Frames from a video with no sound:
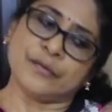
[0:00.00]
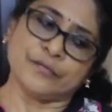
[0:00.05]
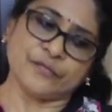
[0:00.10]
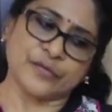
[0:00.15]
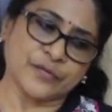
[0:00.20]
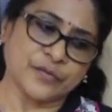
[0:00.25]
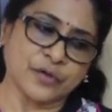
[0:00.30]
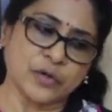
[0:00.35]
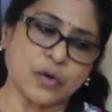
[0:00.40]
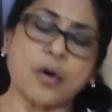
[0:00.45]

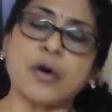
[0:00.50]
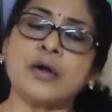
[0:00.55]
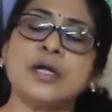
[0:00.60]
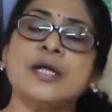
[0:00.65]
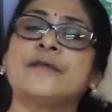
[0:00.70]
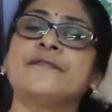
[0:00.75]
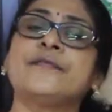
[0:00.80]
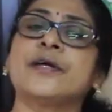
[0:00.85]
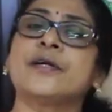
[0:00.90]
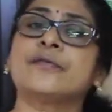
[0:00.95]
we were all
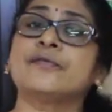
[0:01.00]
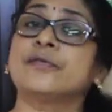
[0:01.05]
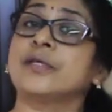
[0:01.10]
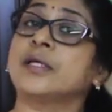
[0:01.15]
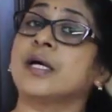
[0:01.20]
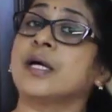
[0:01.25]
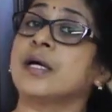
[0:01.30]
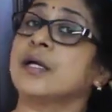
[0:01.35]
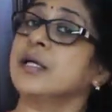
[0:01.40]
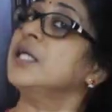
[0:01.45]
aware of
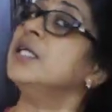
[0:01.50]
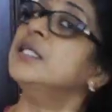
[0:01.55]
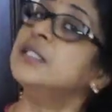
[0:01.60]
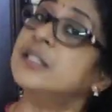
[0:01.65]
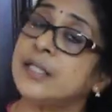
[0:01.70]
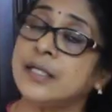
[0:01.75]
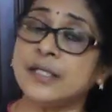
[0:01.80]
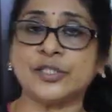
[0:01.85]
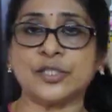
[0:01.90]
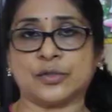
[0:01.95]
the
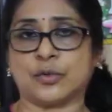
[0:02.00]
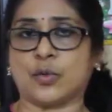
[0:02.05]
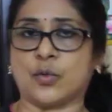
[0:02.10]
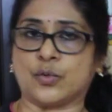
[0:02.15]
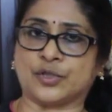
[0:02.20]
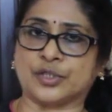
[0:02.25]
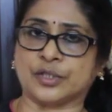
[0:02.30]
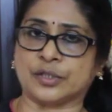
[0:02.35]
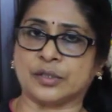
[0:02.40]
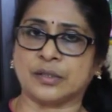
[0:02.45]
intelligent
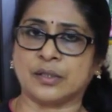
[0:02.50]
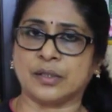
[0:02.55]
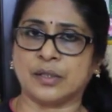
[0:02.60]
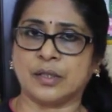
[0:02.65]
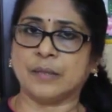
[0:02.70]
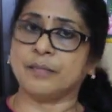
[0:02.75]
quotient,